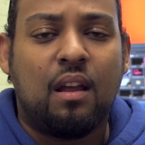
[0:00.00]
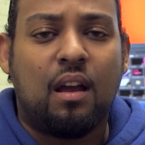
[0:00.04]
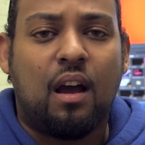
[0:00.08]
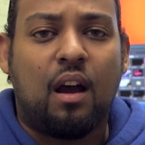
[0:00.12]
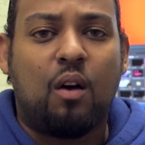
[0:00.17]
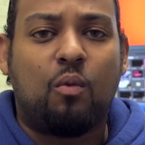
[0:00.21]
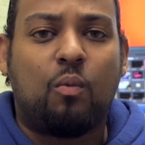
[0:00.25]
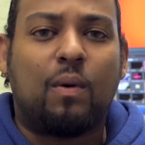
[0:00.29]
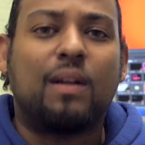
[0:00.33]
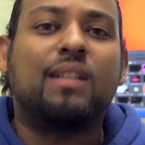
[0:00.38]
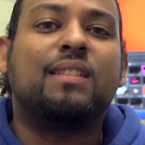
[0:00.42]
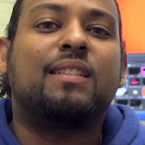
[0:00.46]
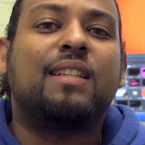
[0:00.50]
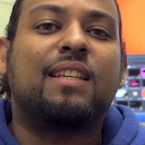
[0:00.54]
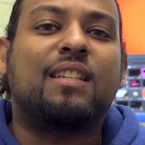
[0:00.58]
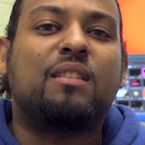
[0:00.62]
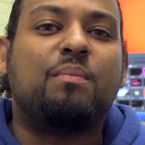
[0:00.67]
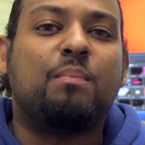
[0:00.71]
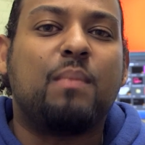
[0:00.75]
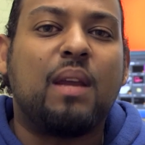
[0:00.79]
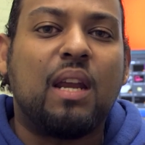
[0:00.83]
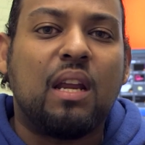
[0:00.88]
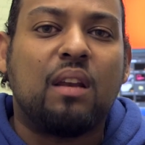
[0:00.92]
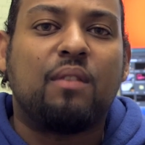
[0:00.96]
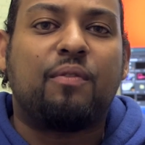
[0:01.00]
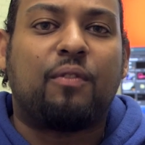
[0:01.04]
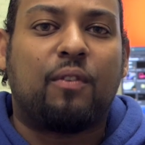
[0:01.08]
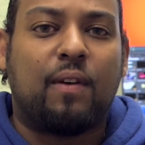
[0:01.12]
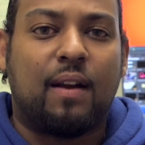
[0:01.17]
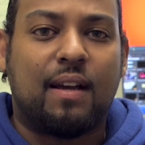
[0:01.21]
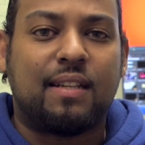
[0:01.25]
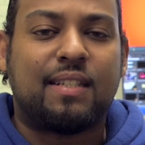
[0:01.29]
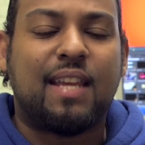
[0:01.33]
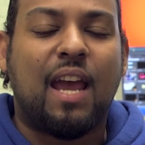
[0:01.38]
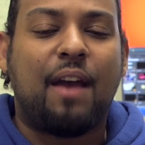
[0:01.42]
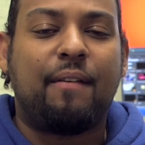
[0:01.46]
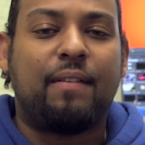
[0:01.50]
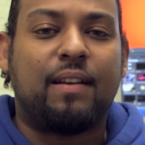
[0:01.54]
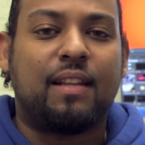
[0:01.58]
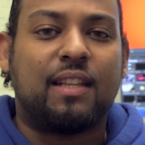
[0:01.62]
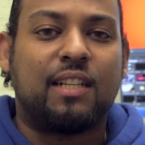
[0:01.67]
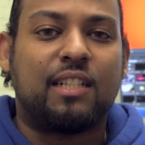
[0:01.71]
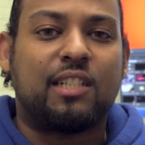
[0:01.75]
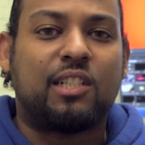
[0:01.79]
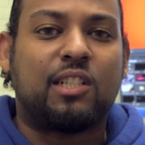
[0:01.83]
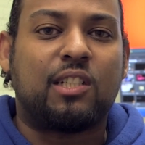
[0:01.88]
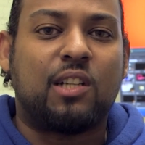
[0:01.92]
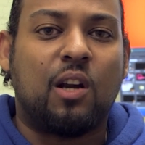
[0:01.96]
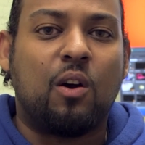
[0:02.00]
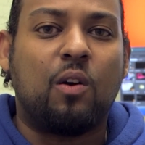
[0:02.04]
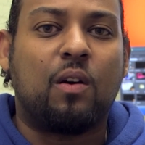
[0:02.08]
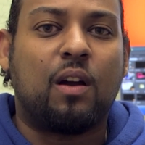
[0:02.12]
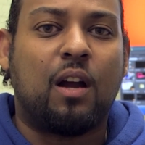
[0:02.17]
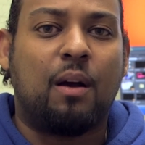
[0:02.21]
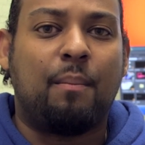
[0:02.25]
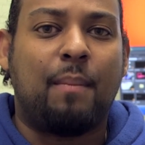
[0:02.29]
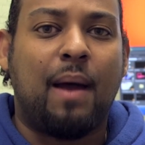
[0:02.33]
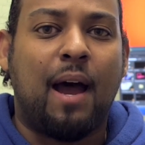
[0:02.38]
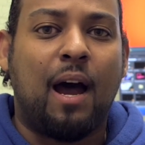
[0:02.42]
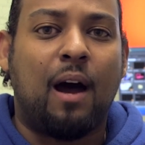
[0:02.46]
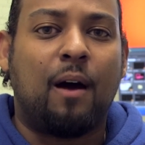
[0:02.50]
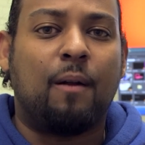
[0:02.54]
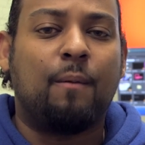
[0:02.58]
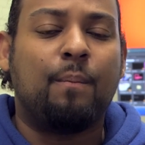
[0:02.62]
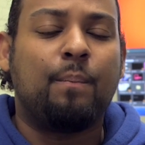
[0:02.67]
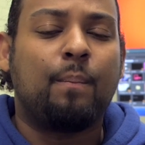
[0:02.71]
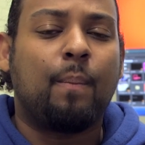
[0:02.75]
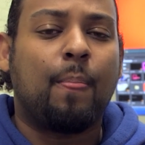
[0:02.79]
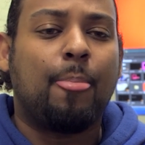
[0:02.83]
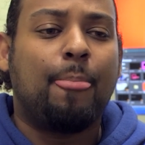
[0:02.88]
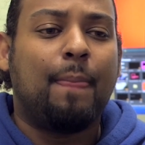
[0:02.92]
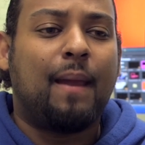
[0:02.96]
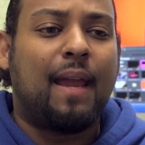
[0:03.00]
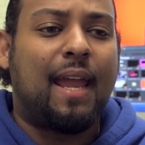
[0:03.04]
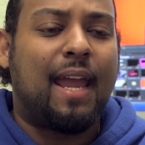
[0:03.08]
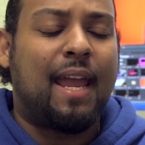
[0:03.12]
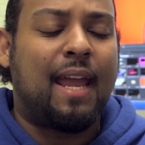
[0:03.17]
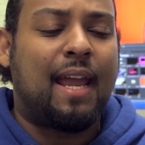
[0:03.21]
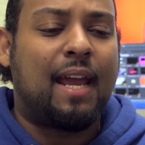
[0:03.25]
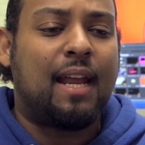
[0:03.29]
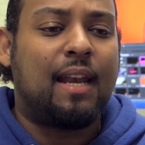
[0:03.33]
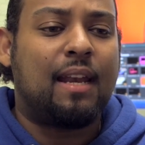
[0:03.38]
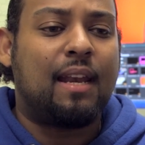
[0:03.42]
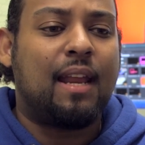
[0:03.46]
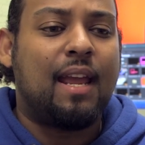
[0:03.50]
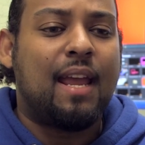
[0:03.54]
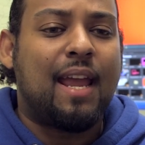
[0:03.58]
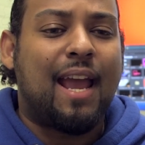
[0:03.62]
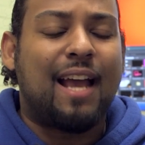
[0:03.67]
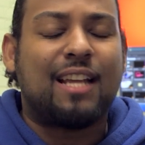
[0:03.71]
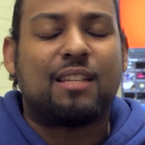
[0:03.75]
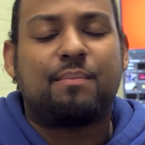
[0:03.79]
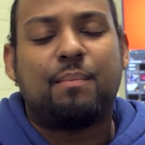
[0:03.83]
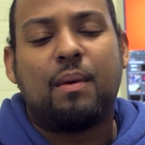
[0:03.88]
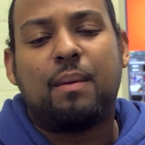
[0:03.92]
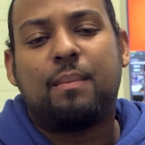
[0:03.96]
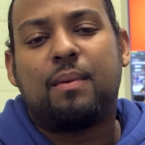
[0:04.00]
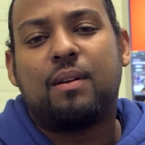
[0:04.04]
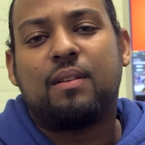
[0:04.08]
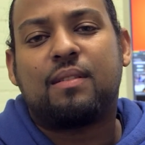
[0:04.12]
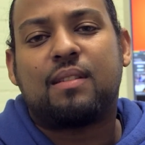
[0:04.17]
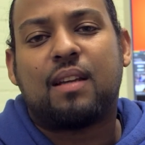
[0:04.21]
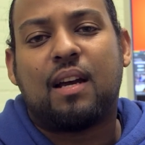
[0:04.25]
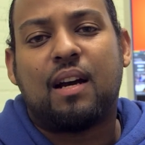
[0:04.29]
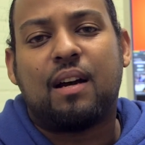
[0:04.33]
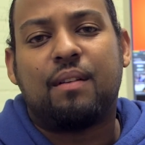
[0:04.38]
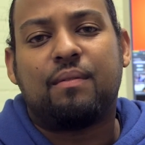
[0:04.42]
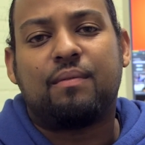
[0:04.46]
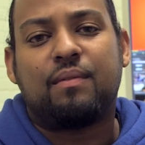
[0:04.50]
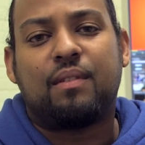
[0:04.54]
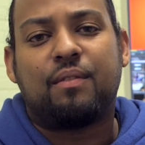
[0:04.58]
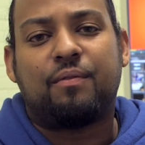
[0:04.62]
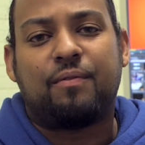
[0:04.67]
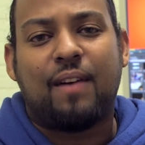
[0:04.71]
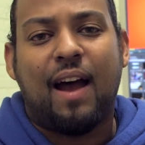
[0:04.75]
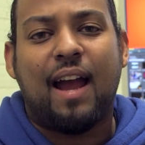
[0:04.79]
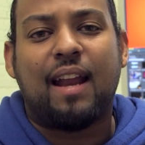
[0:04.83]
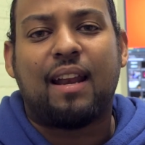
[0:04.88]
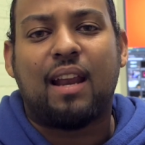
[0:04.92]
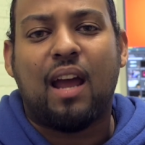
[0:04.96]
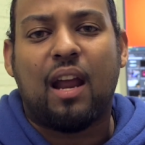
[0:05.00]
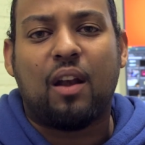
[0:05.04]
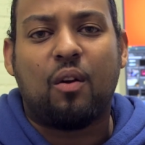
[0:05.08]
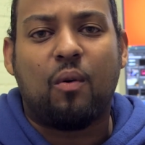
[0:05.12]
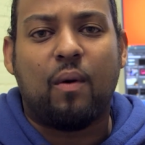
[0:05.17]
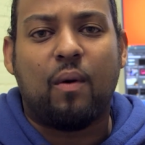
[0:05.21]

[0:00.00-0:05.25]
What does this mean for us having this show come out? And as members of Divine Nine